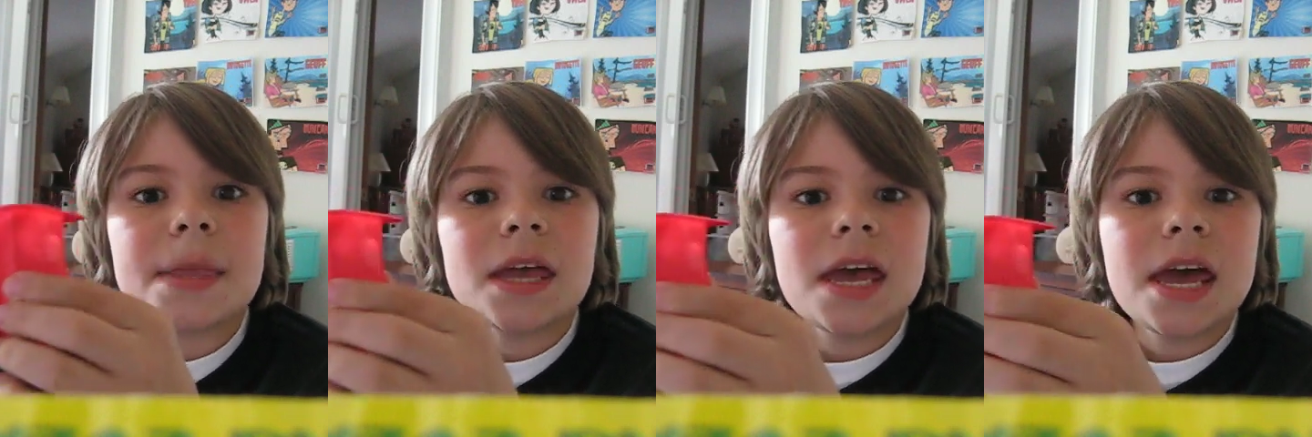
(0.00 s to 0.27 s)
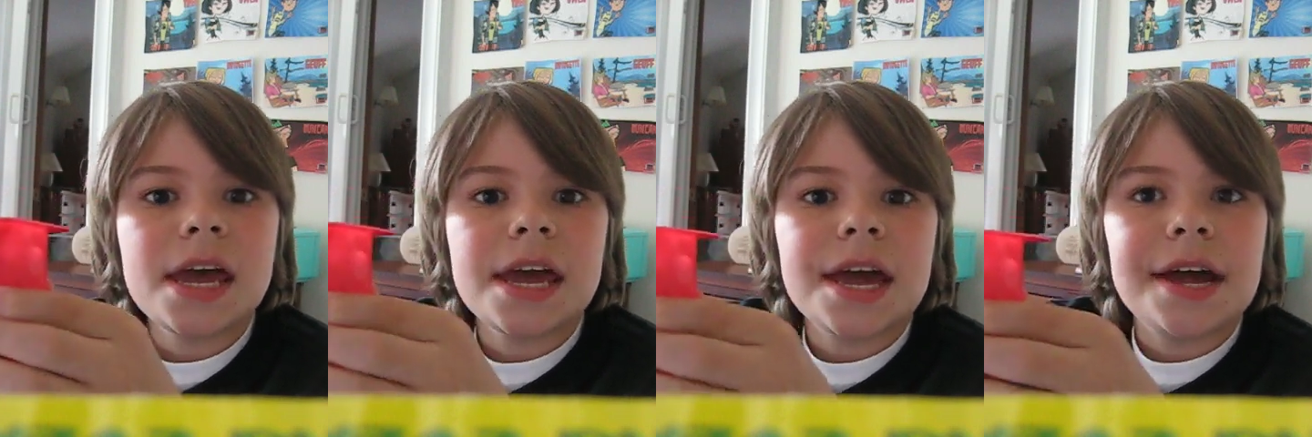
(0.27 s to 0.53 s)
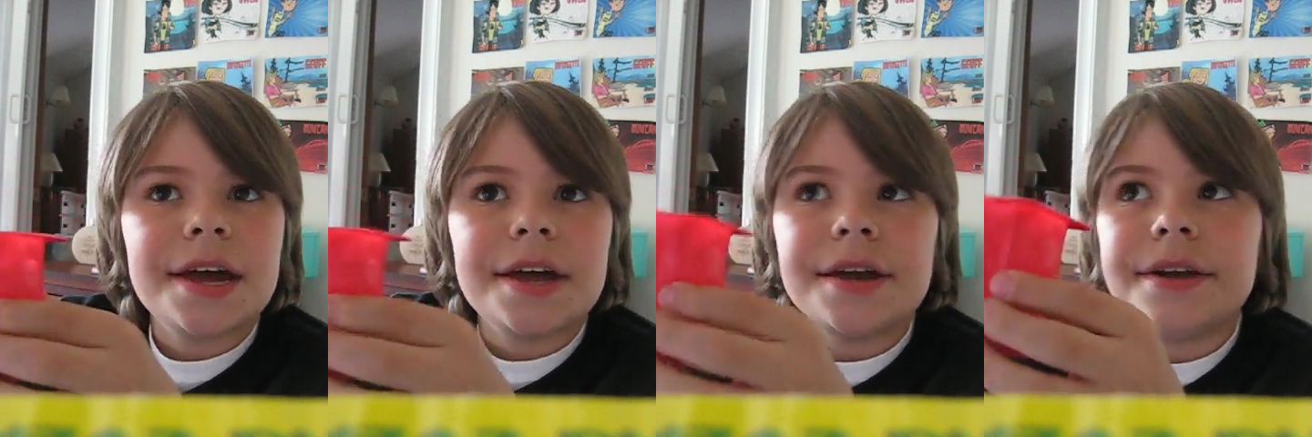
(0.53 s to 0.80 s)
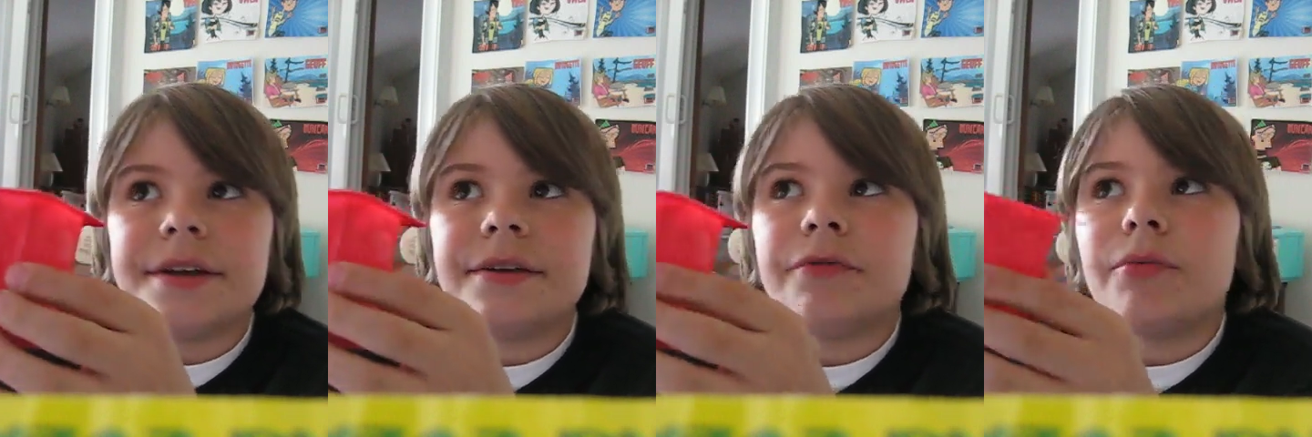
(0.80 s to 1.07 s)

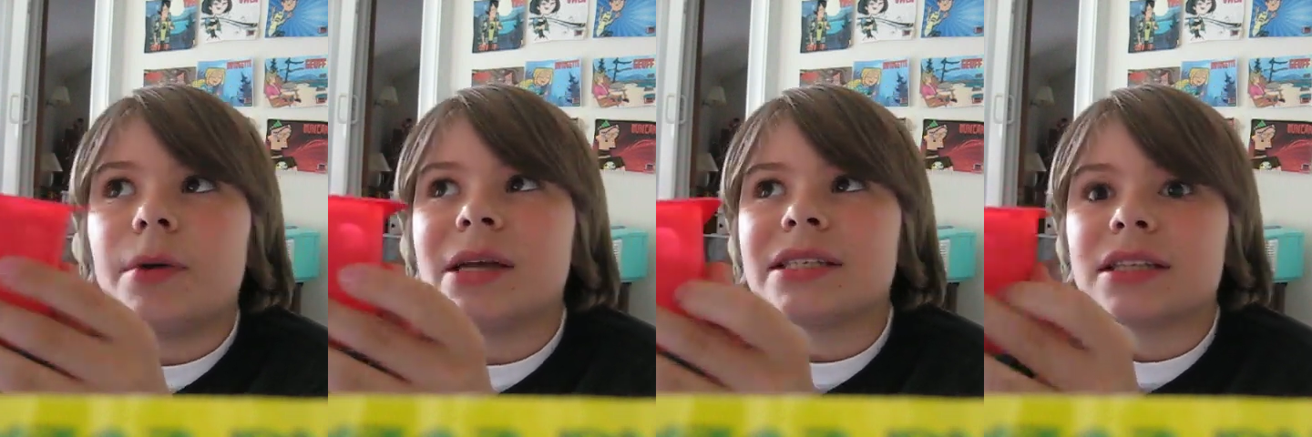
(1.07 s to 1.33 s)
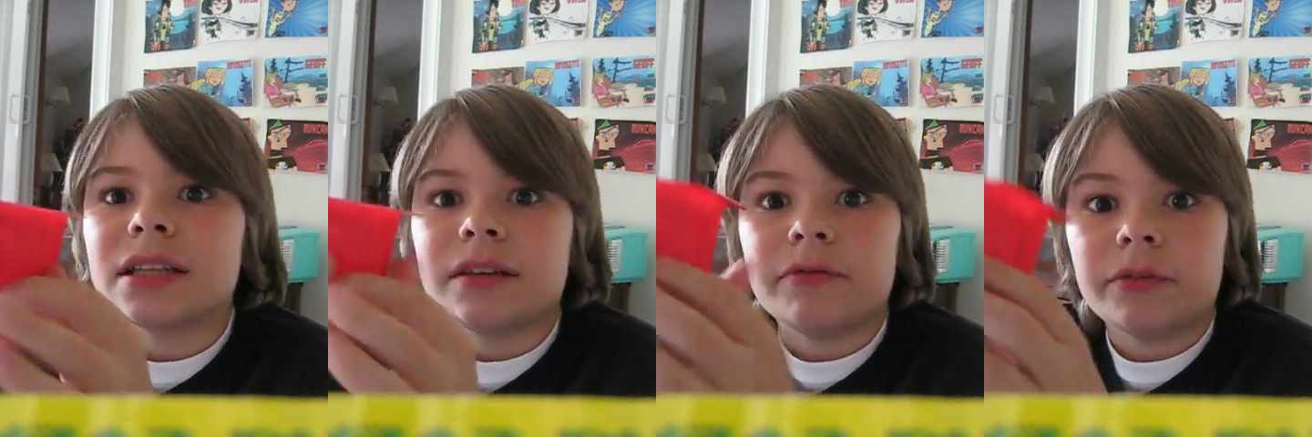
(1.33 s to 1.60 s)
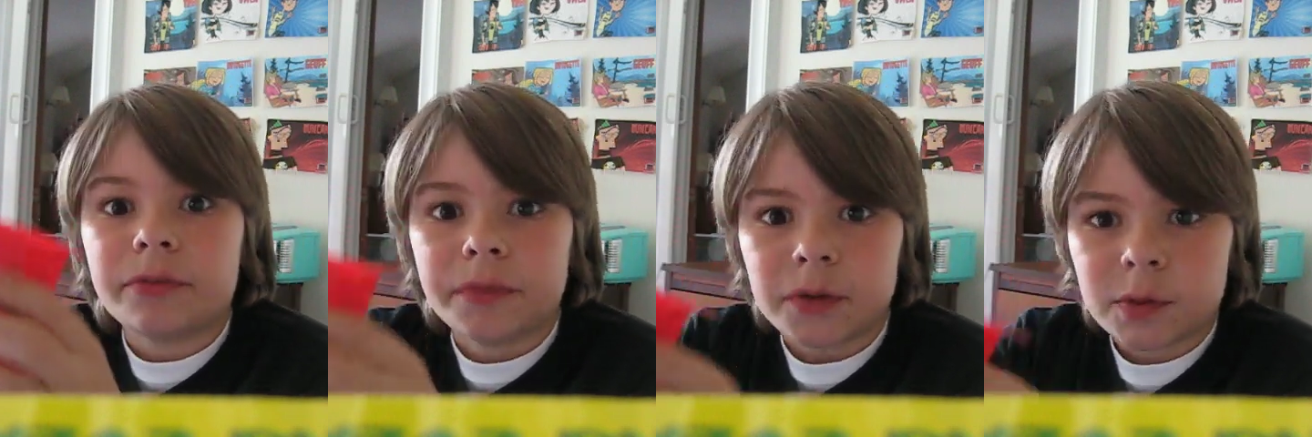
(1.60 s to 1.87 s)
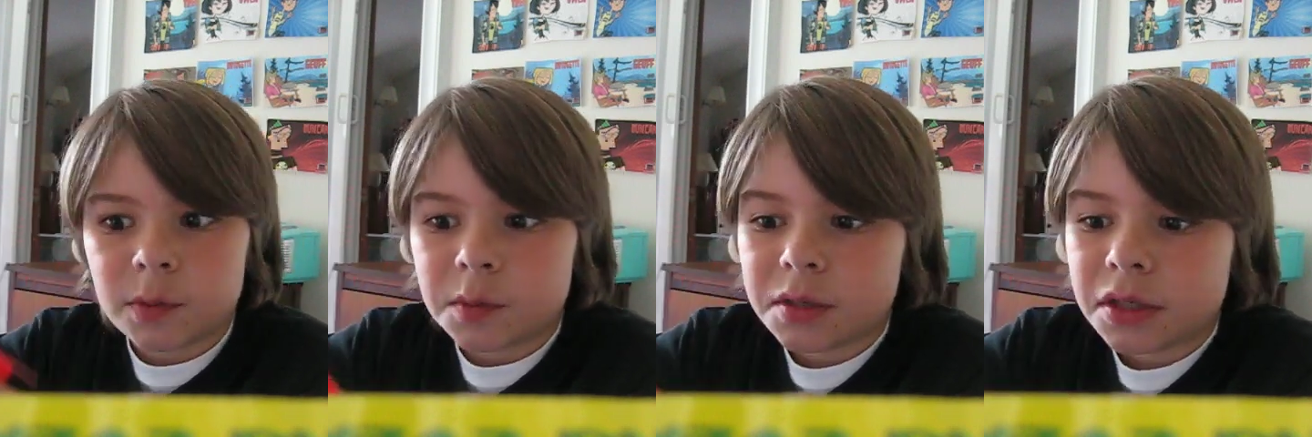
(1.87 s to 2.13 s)
and wrestling
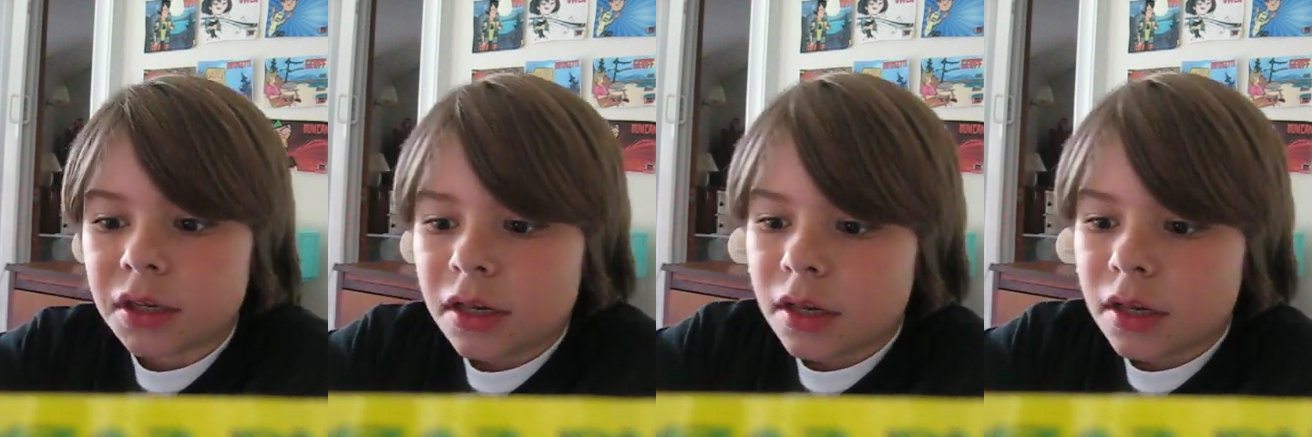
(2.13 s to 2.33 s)
reviews.